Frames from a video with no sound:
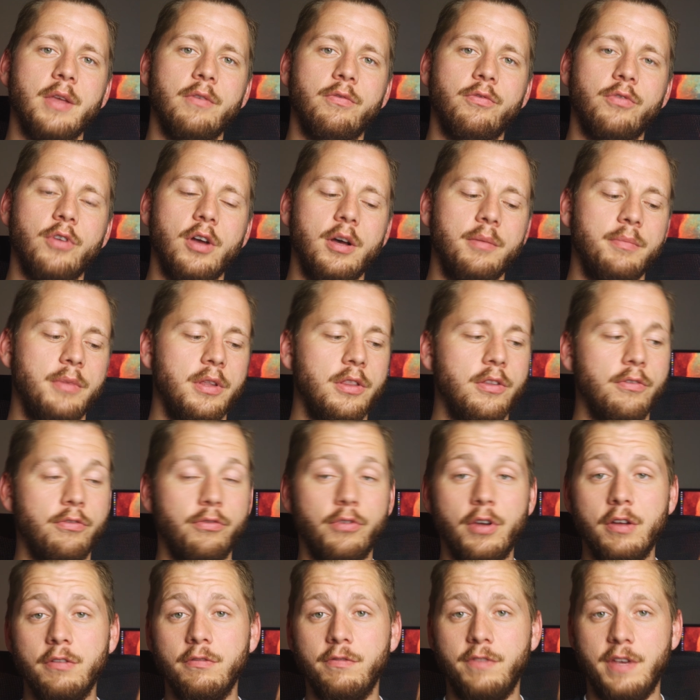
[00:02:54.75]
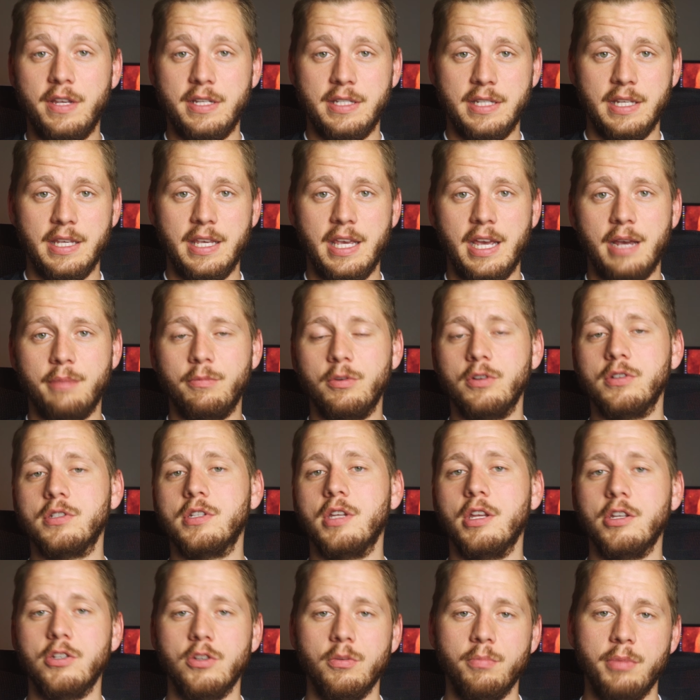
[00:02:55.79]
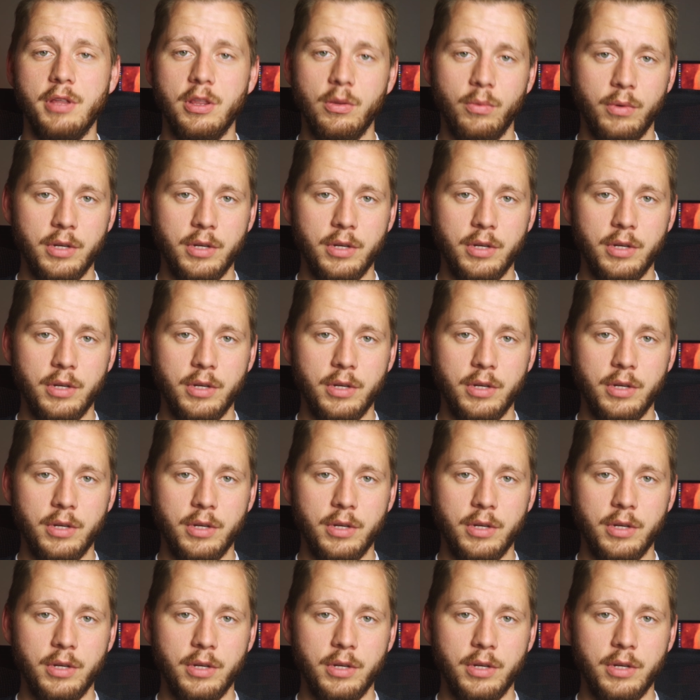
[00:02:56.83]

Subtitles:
from the front-facing camera. So this should be the